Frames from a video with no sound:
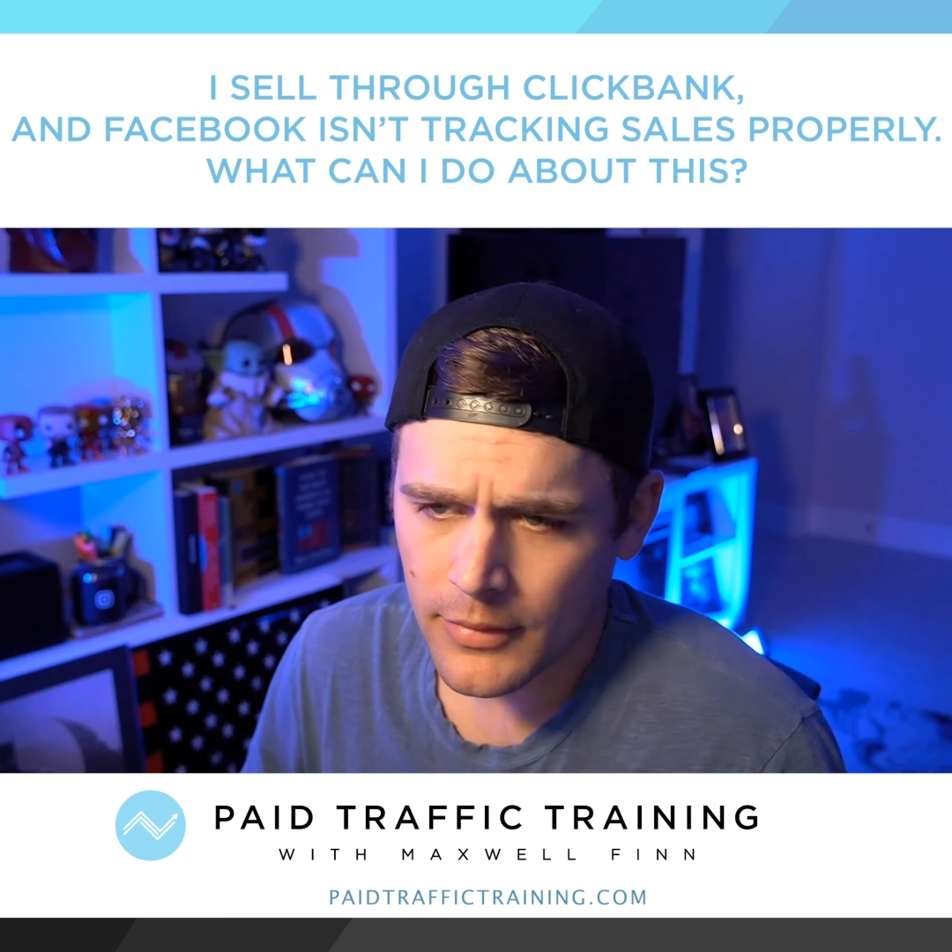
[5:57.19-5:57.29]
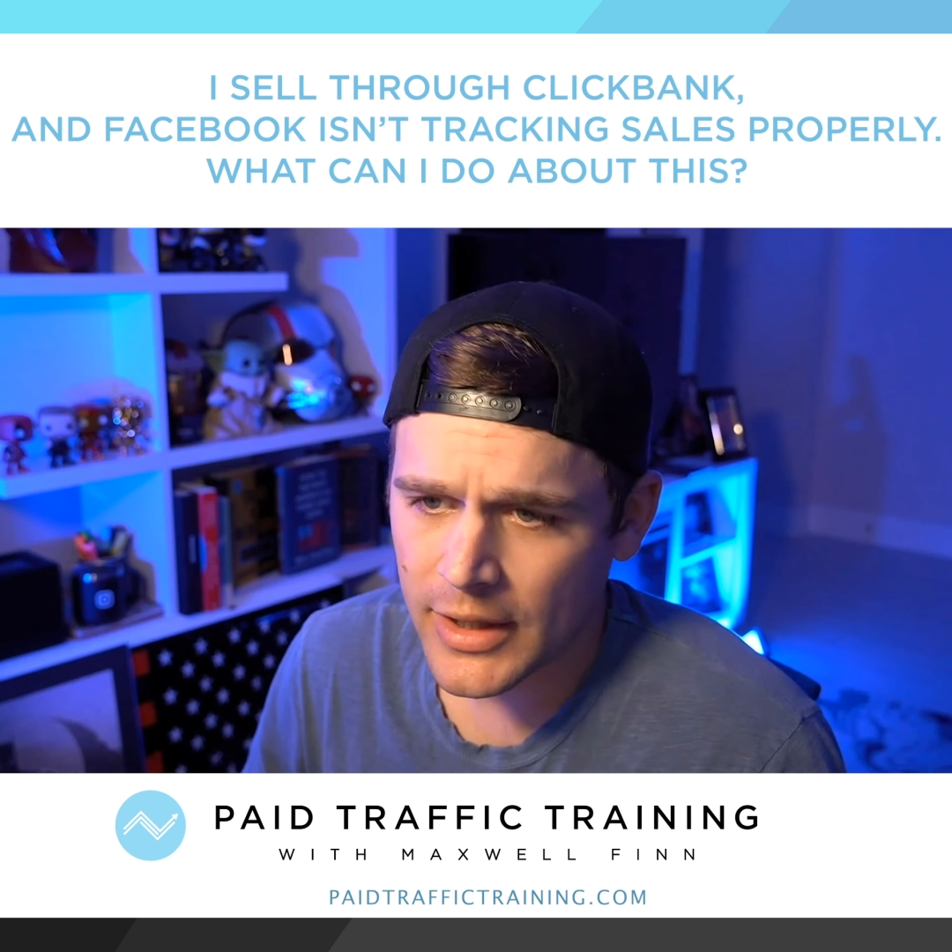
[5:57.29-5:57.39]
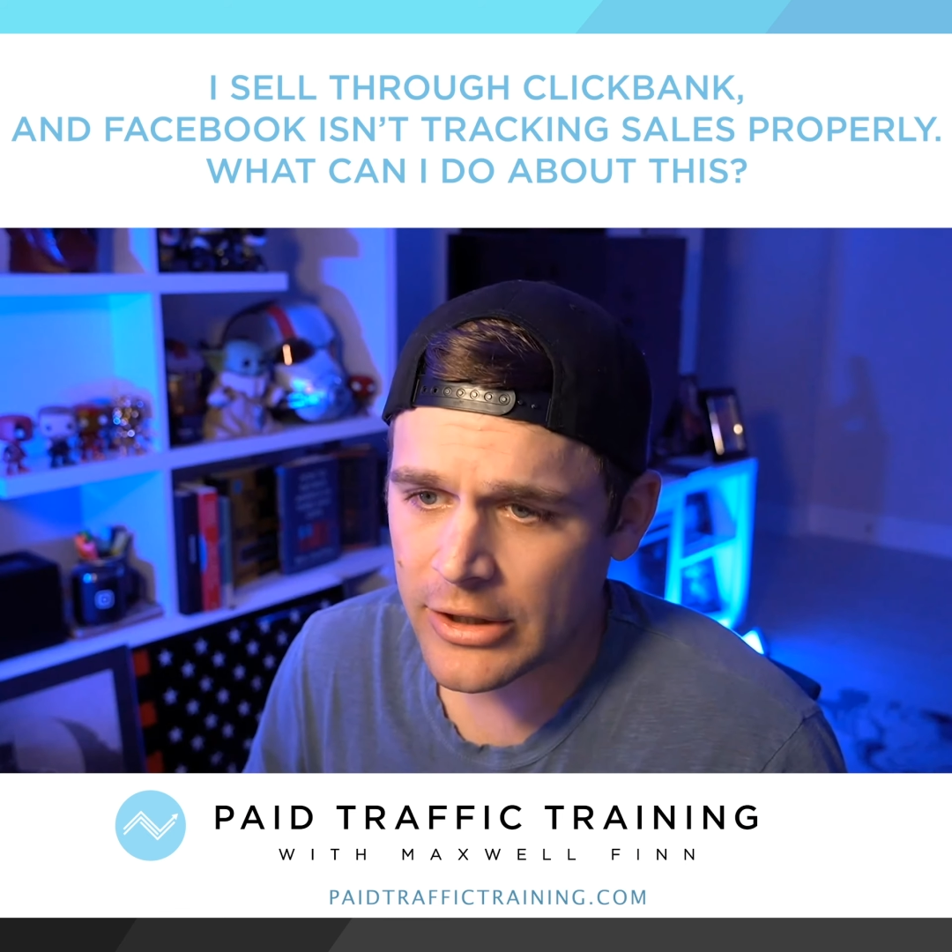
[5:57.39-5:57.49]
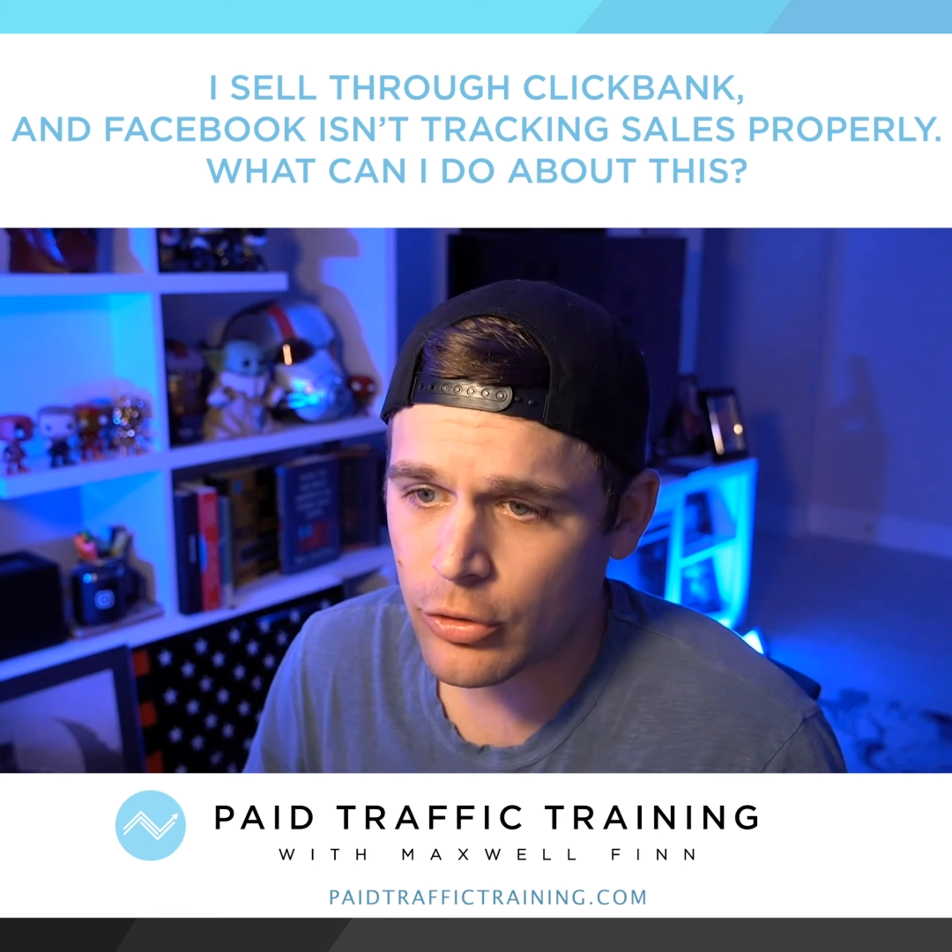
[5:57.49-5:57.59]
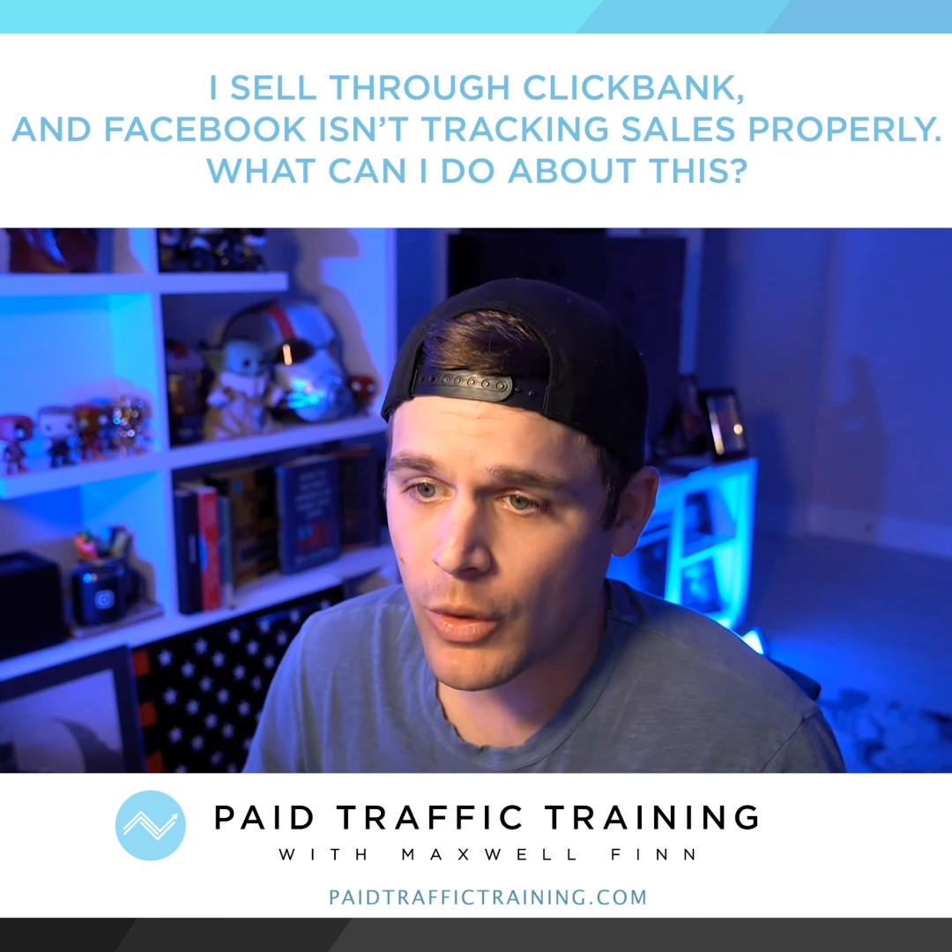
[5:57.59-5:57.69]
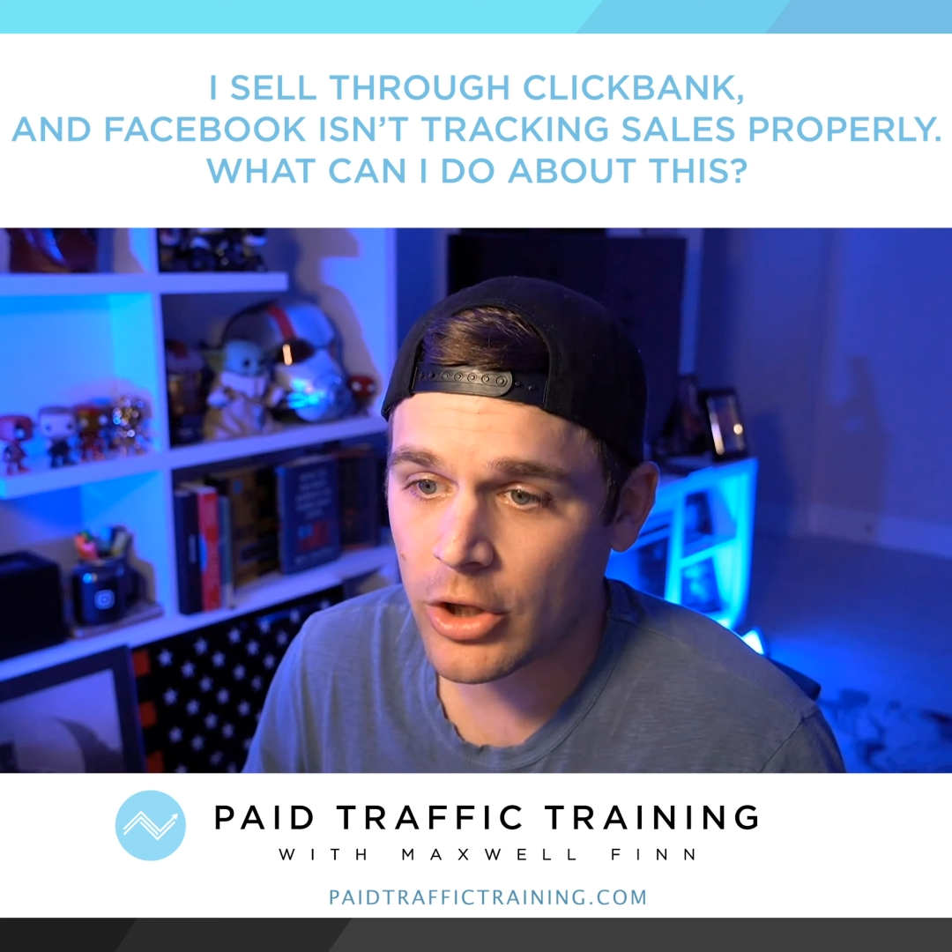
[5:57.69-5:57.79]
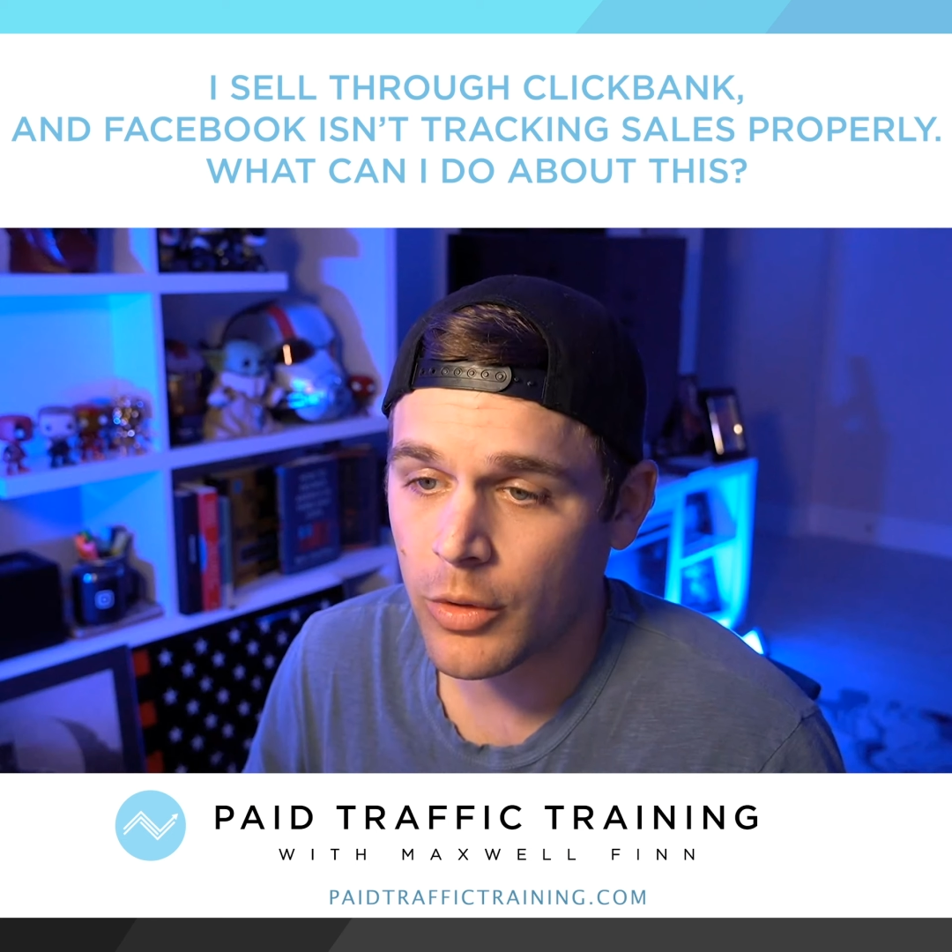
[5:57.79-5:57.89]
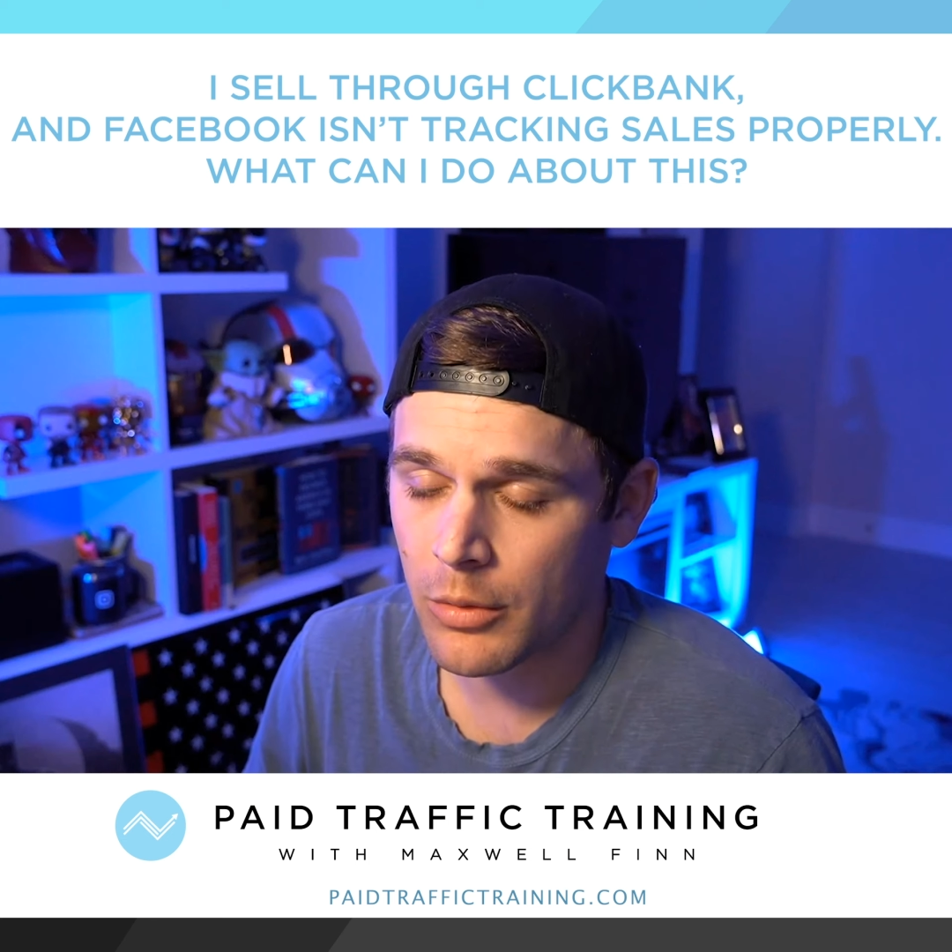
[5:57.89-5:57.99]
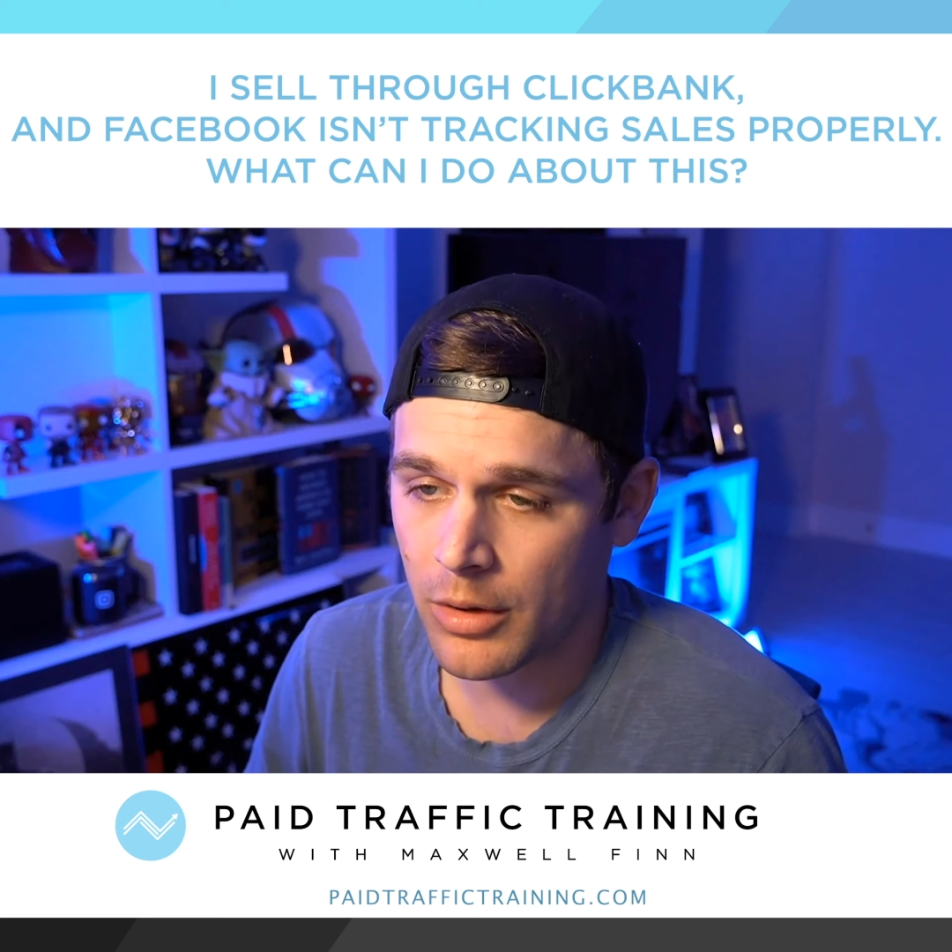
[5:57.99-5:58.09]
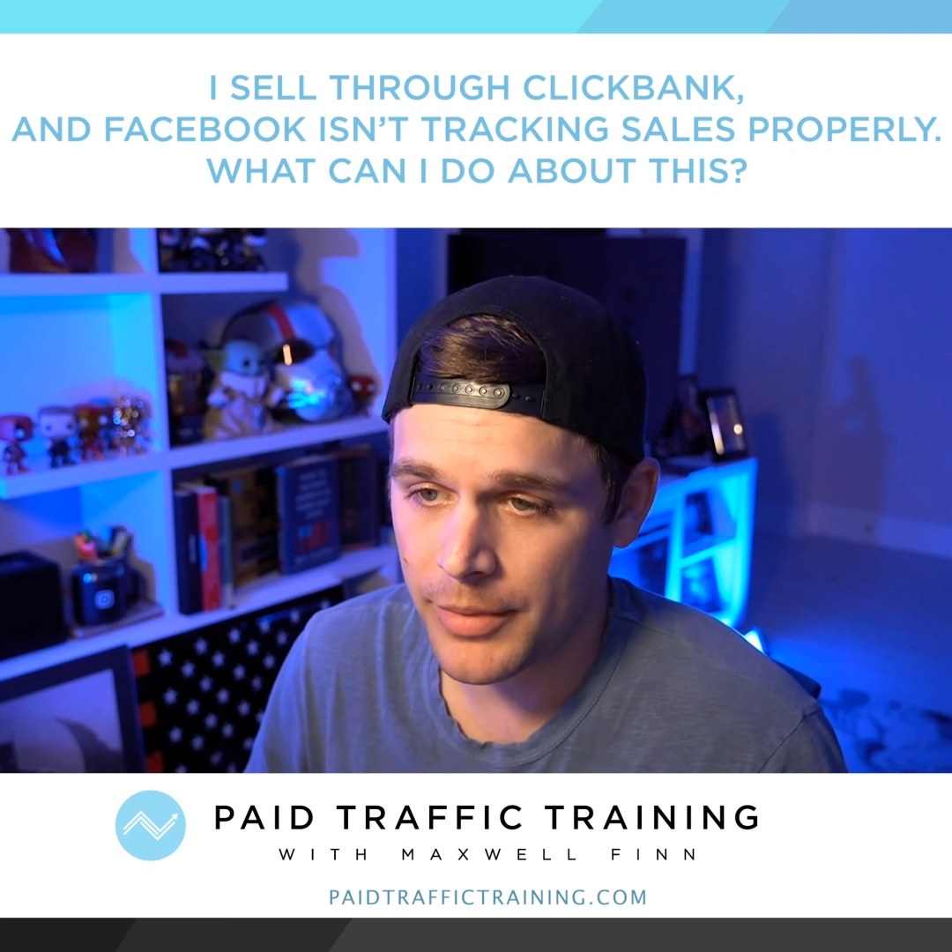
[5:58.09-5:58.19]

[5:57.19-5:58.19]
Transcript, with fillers: in 2021